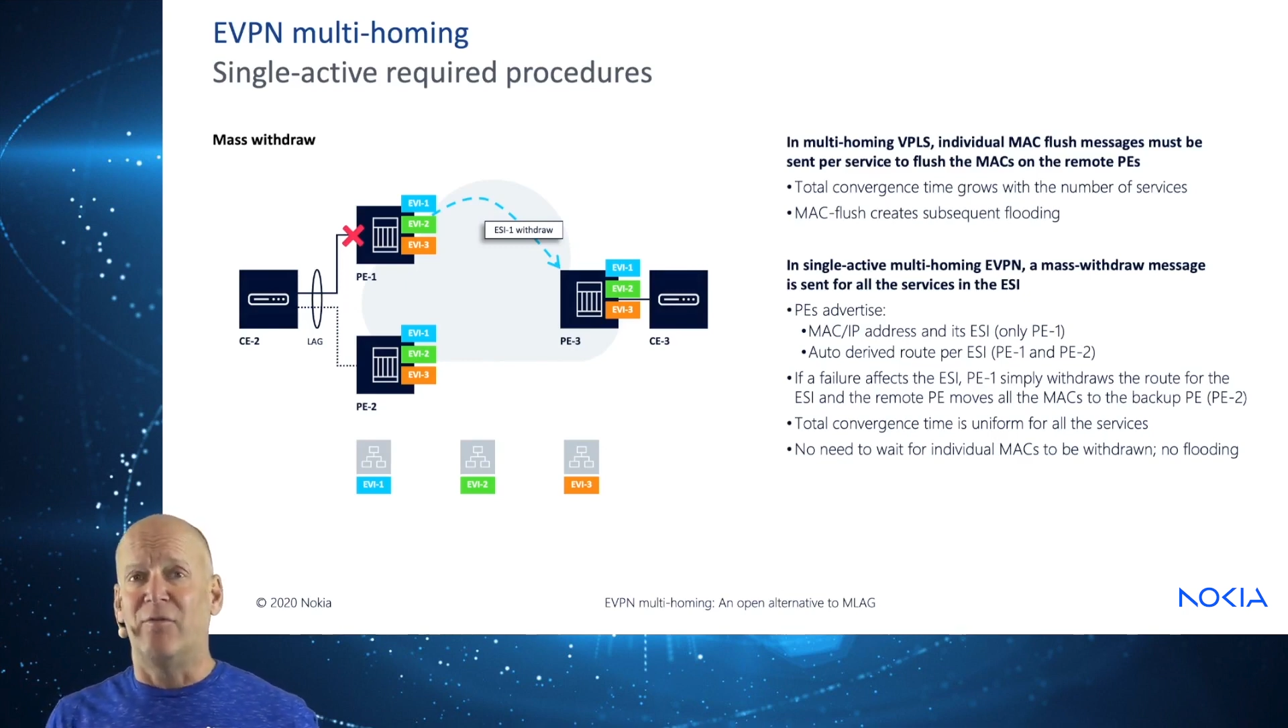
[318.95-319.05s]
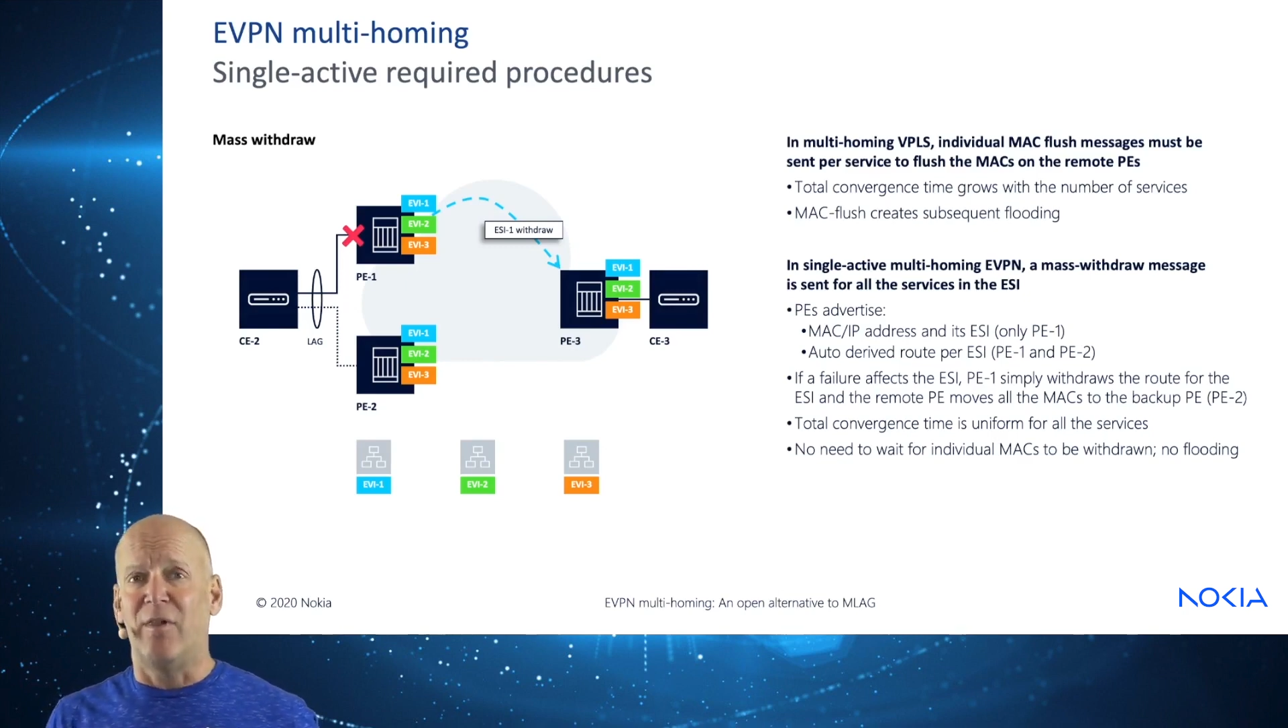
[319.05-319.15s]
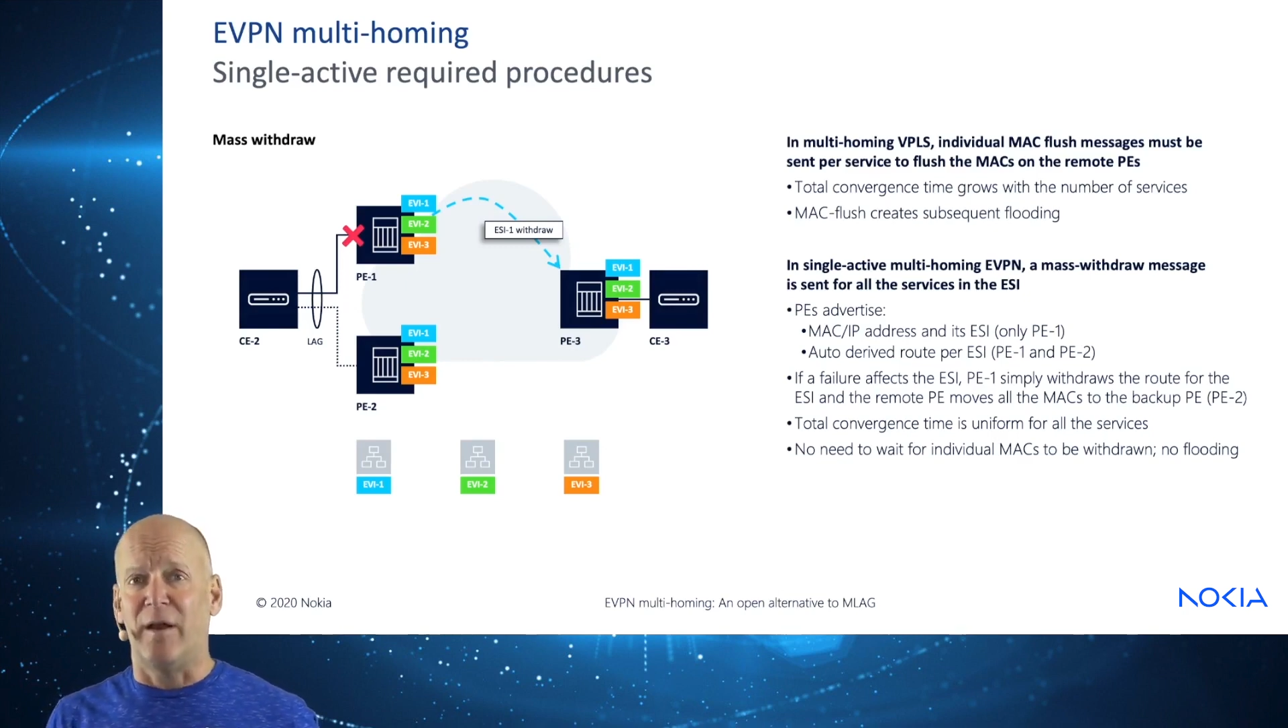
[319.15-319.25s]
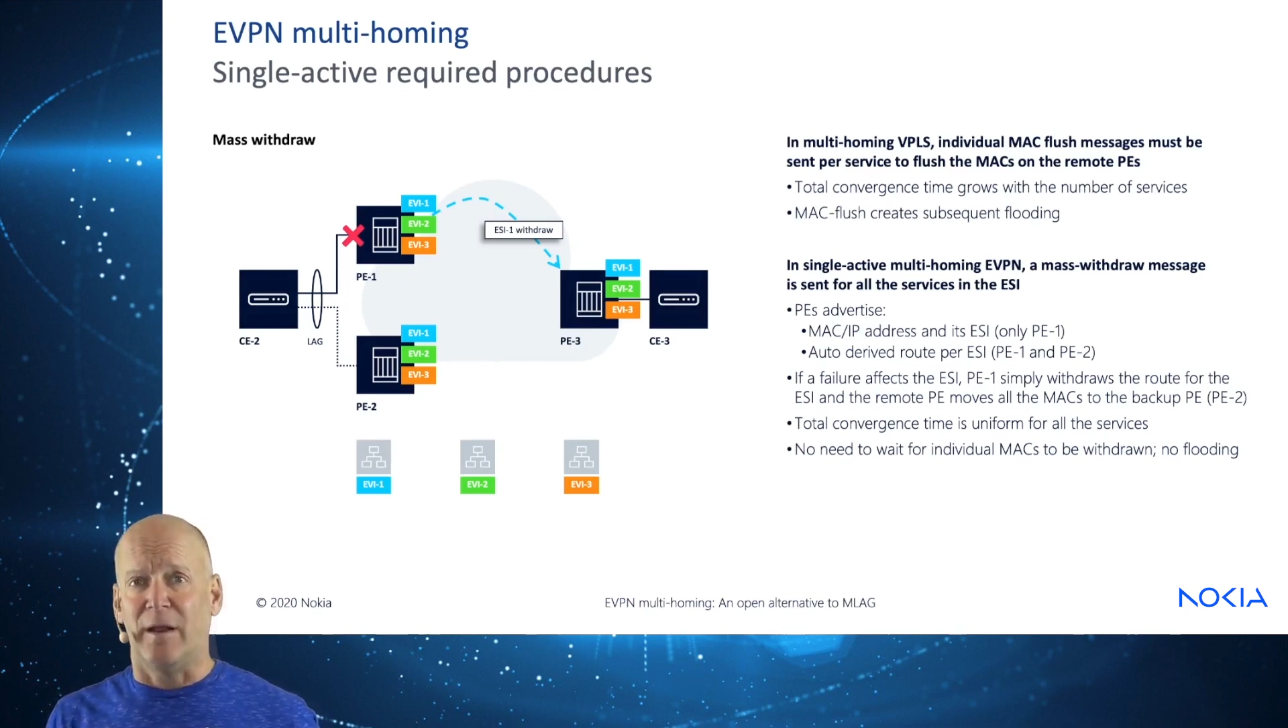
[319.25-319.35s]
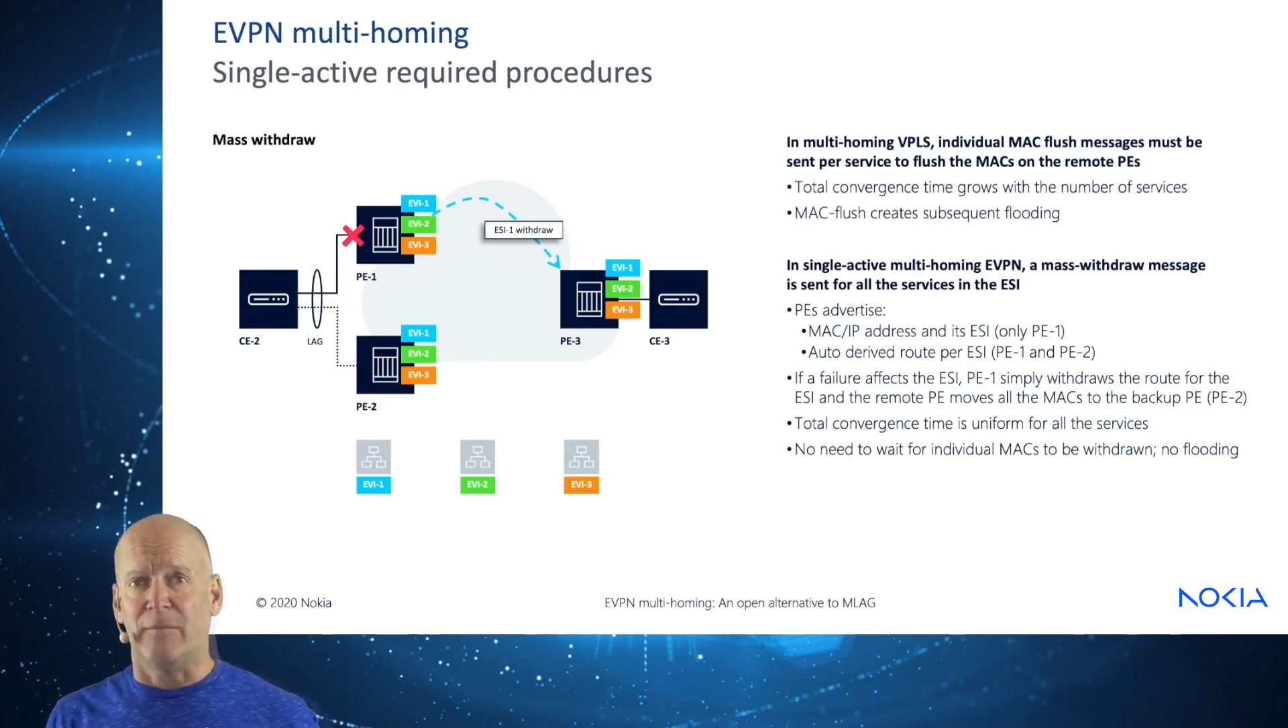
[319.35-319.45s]

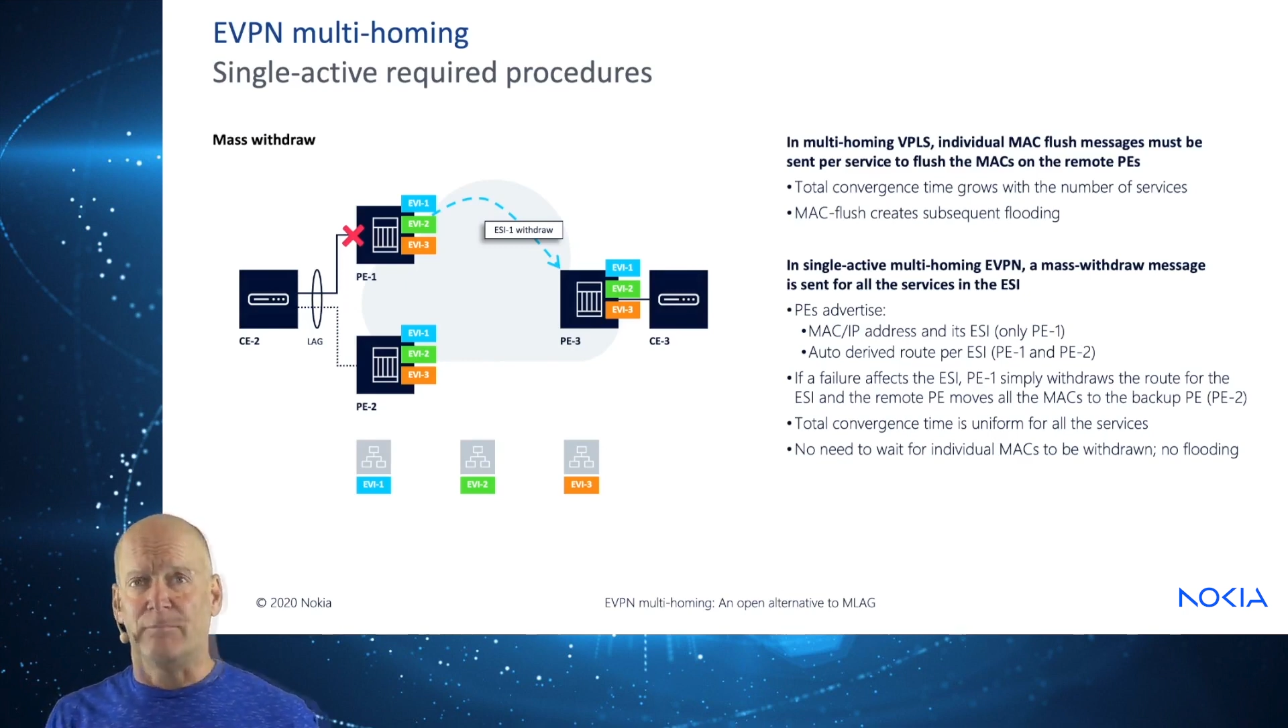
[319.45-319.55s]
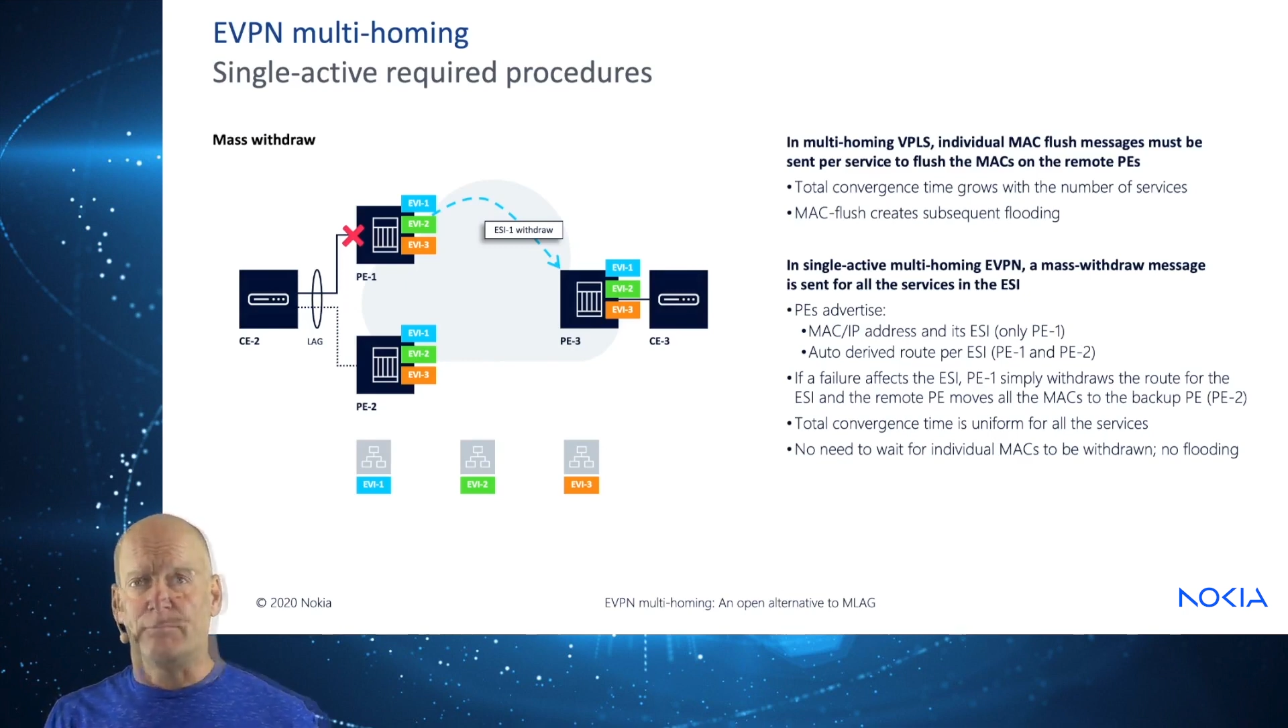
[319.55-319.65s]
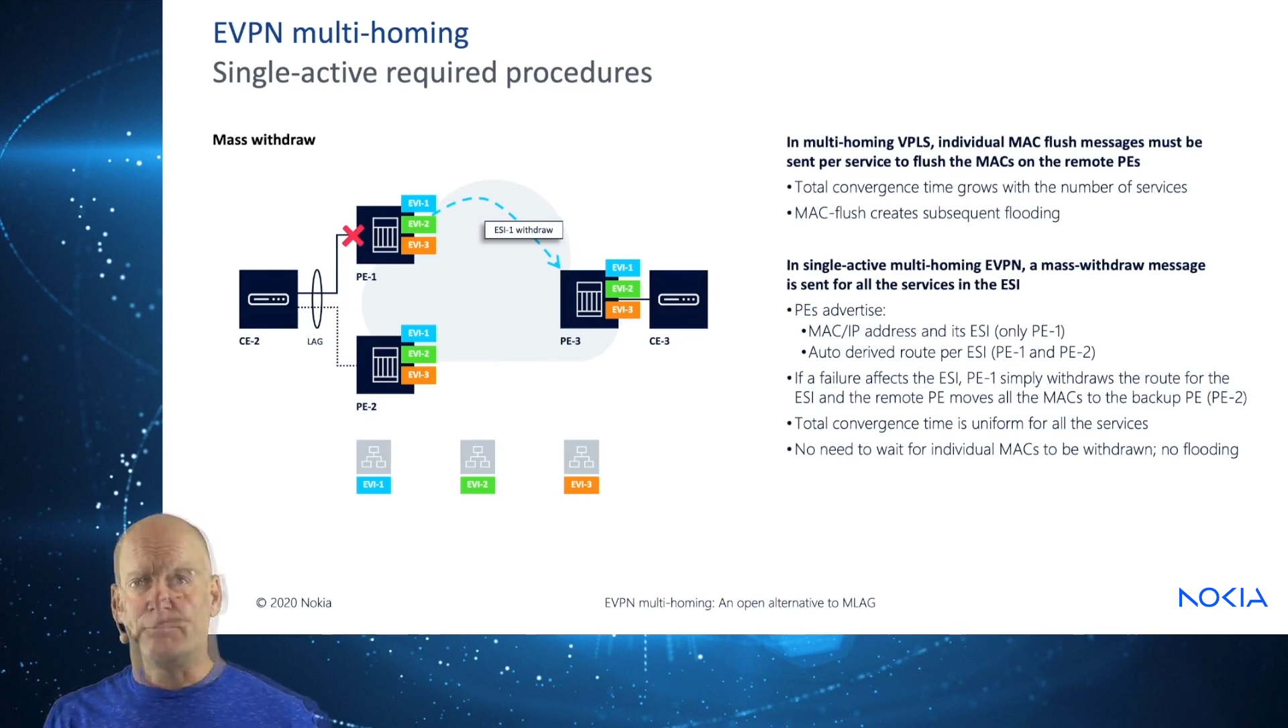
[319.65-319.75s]
flooding.